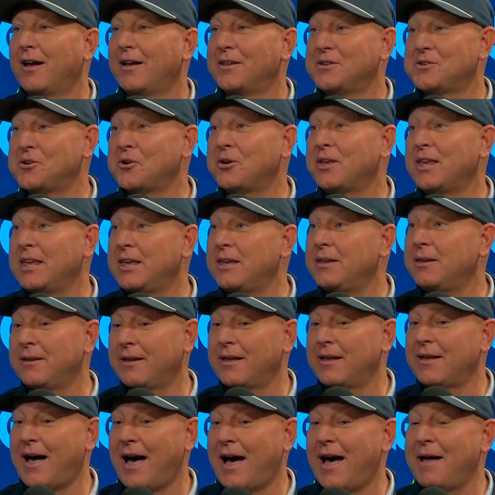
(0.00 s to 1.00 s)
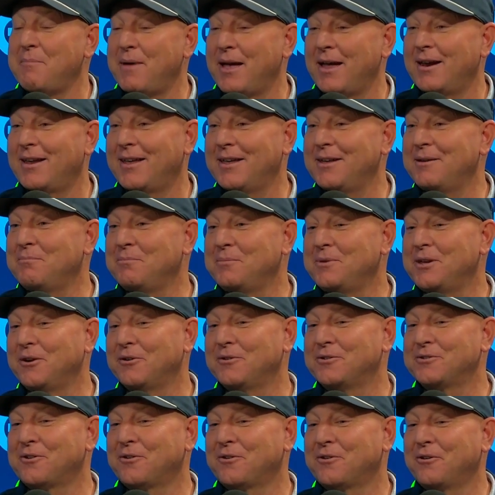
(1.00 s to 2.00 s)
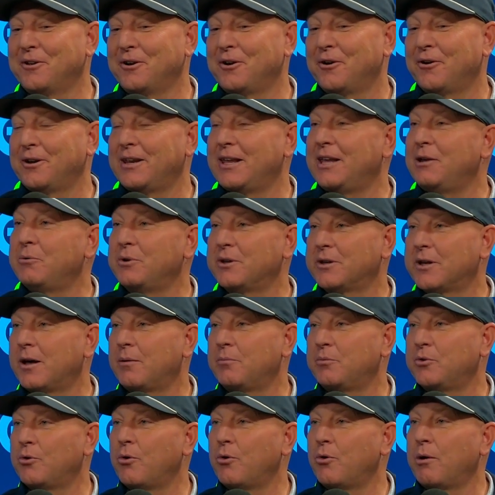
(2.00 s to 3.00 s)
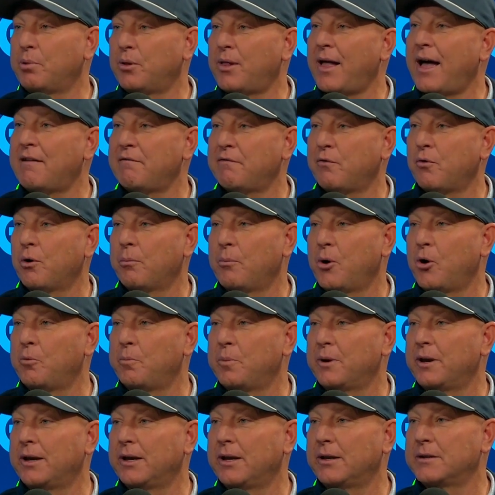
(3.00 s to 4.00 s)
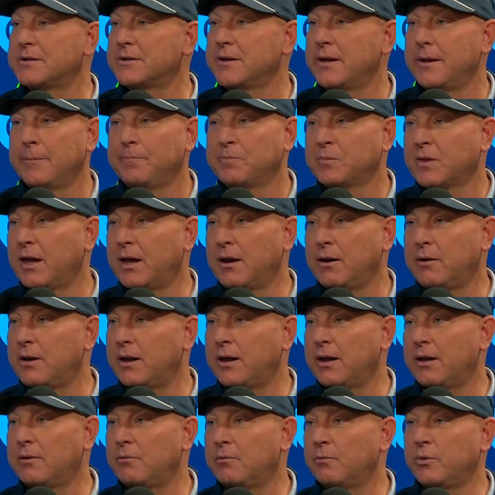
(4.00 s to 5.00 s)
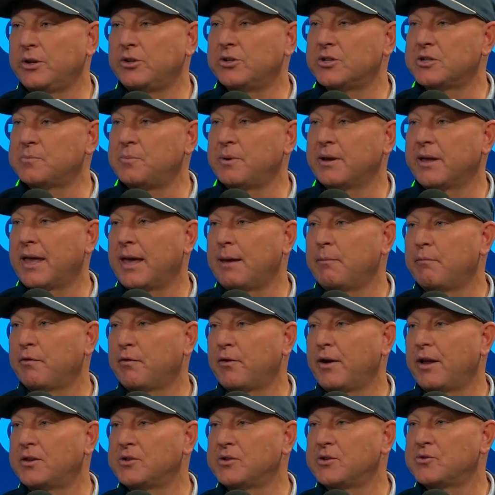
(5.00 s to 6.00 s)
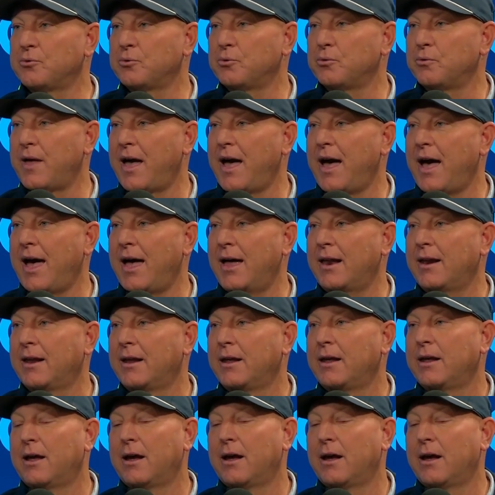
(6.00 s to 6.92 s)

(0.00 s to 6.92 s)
So I met him years earlier, and he would come to our platform openings, and we just became friends through that,